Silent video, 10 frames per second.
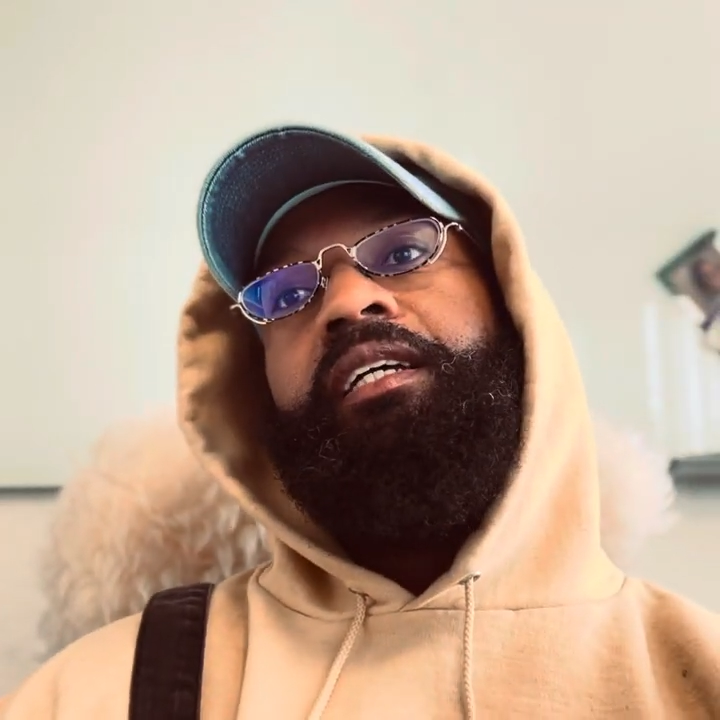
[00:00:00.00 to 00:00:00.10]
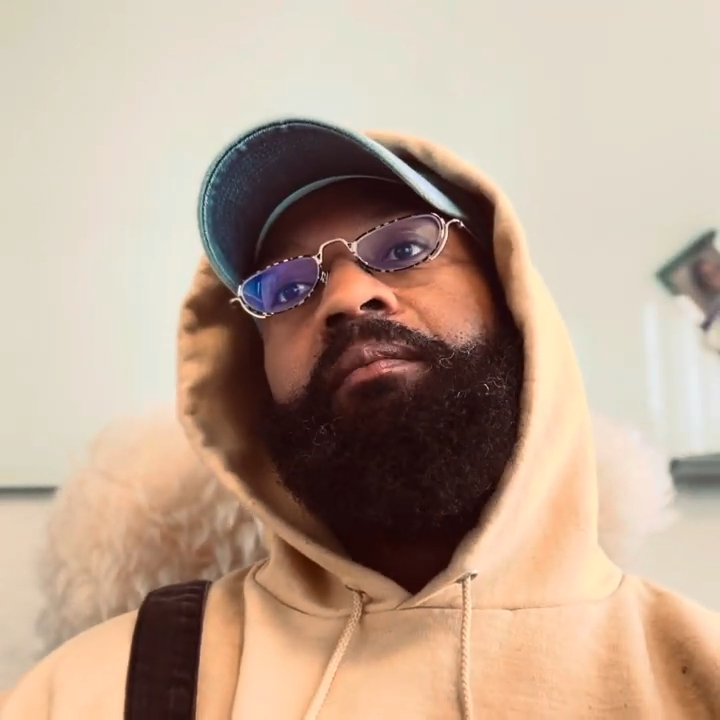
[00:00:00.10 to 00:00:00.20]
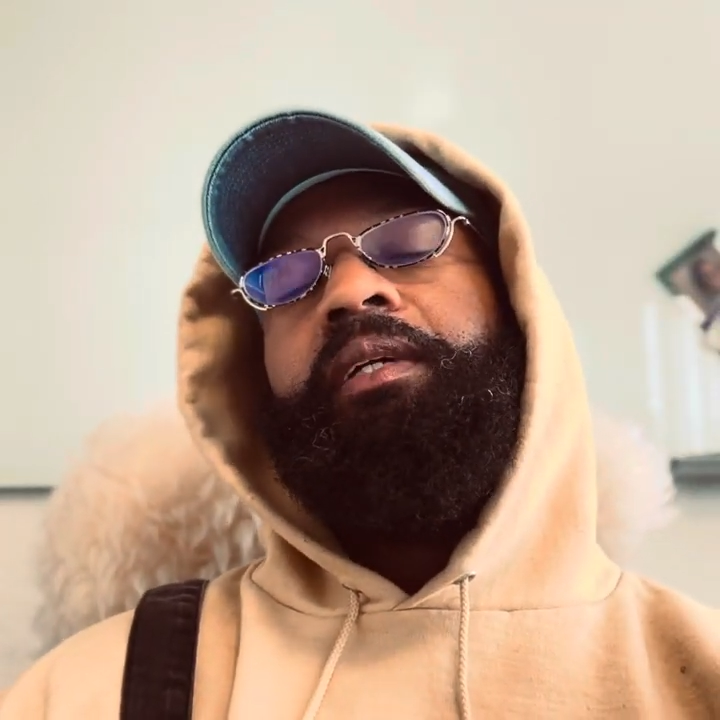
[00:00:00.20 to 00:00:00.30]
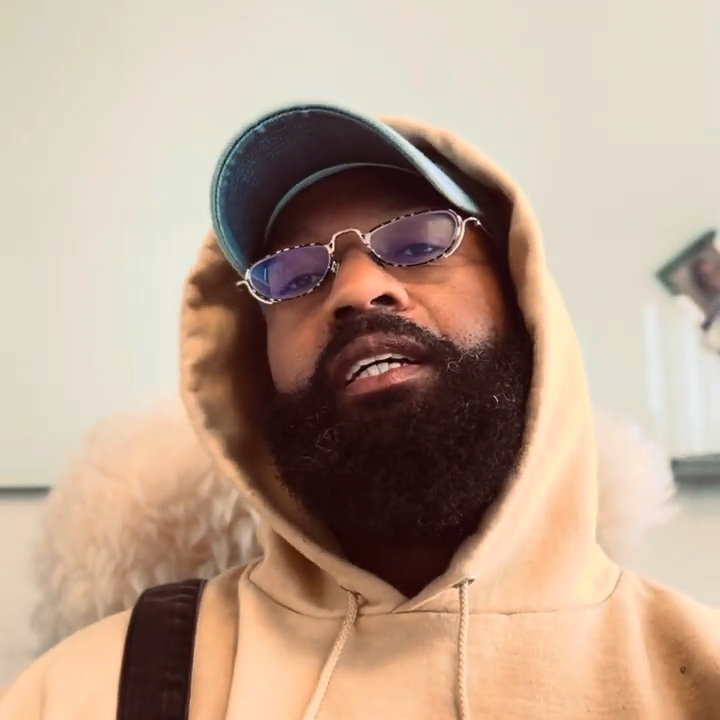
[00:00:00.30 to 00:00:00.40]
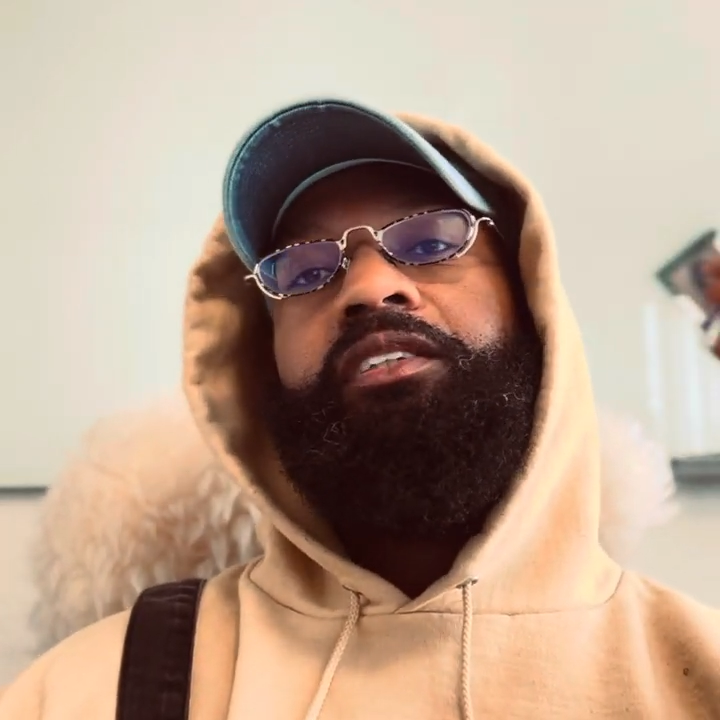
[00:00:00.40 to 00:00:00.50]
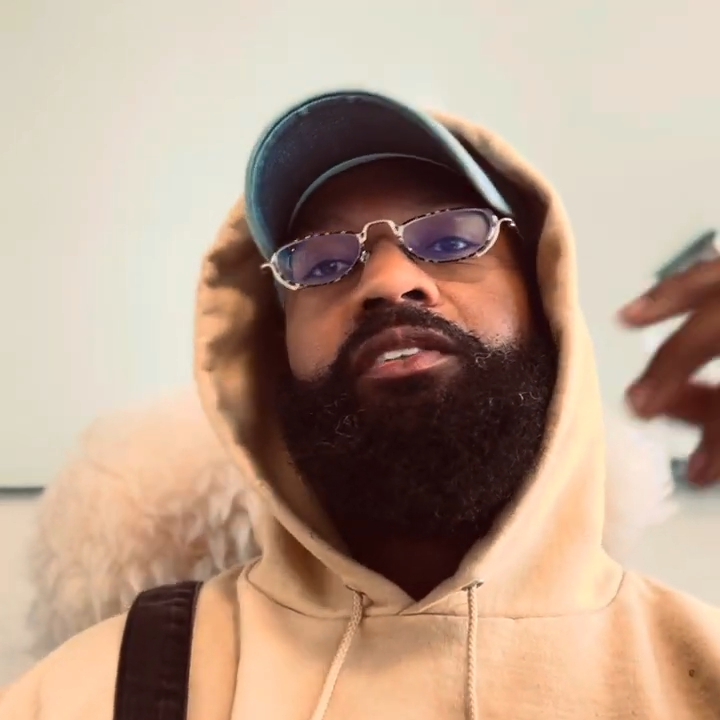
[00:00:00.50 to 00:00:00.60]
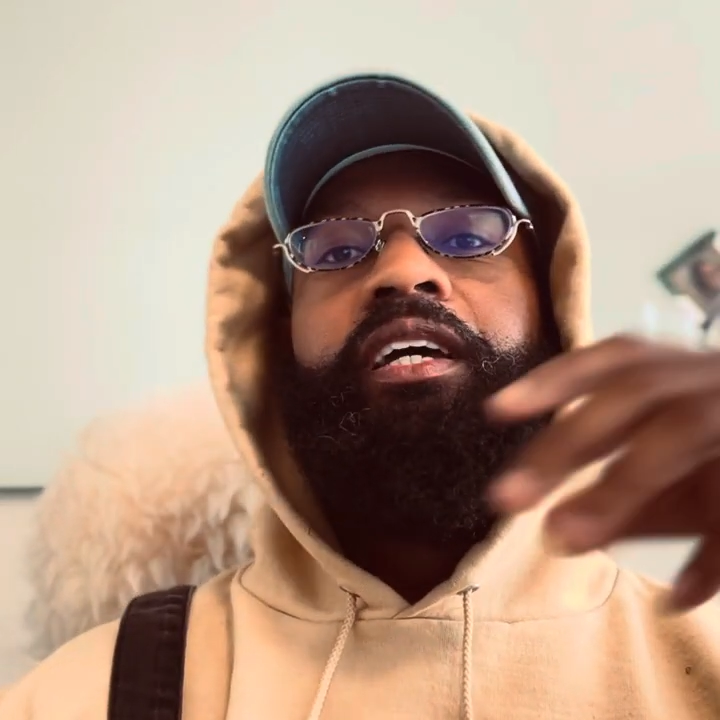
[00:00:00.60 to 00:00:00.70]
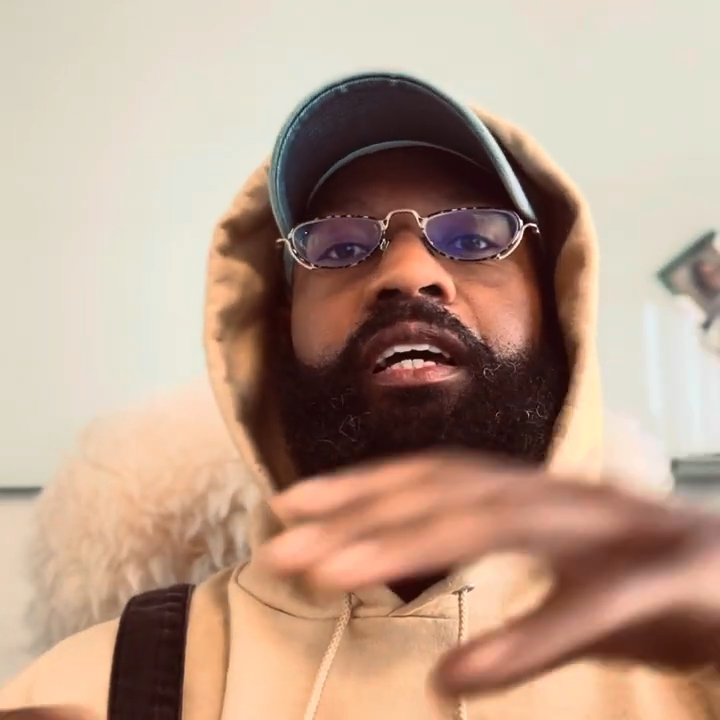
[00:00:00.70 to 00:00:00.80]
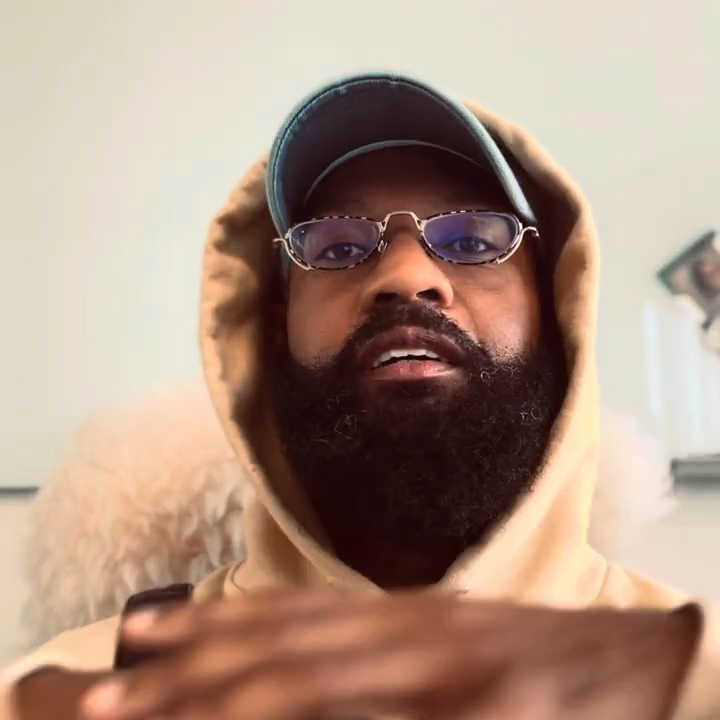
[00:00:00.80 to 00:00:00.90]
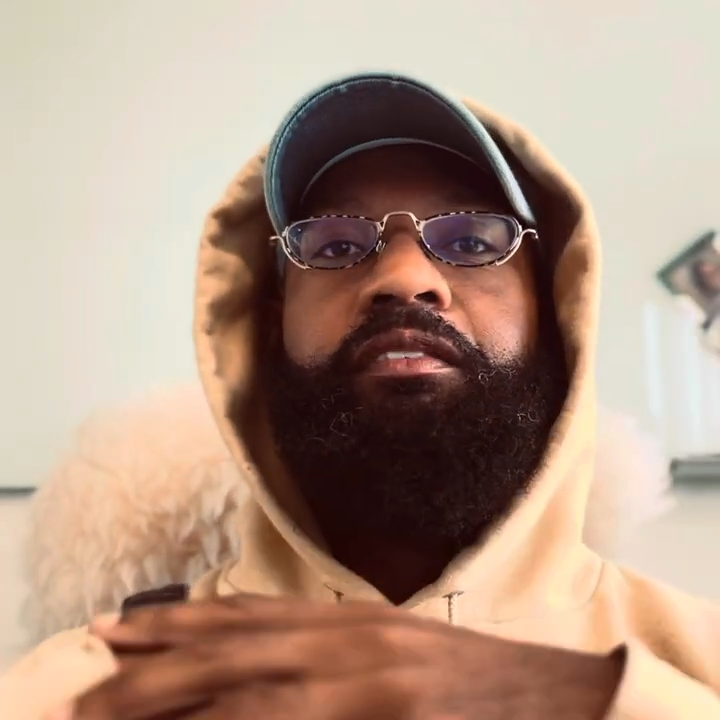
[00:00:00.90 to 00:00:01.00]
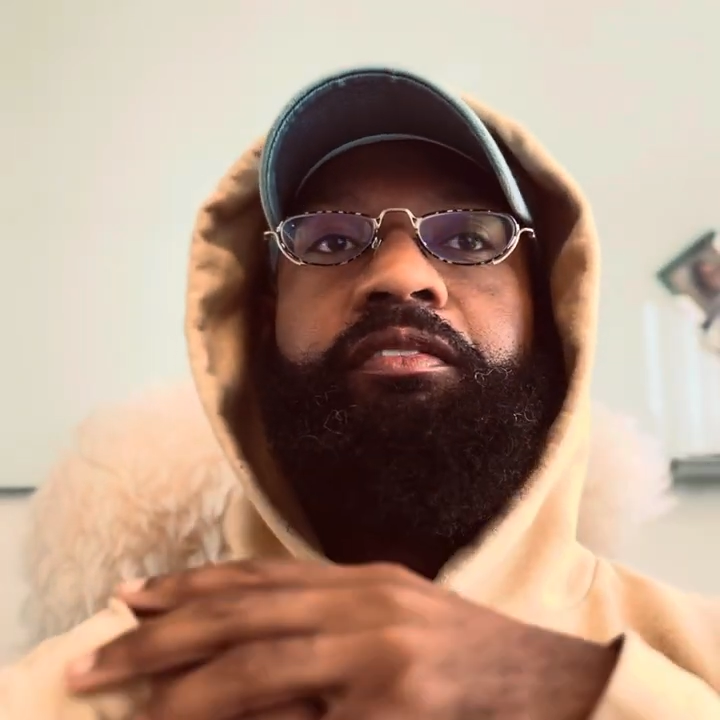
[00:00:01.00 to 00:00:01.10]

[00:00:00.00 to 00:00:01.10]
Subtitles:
because you have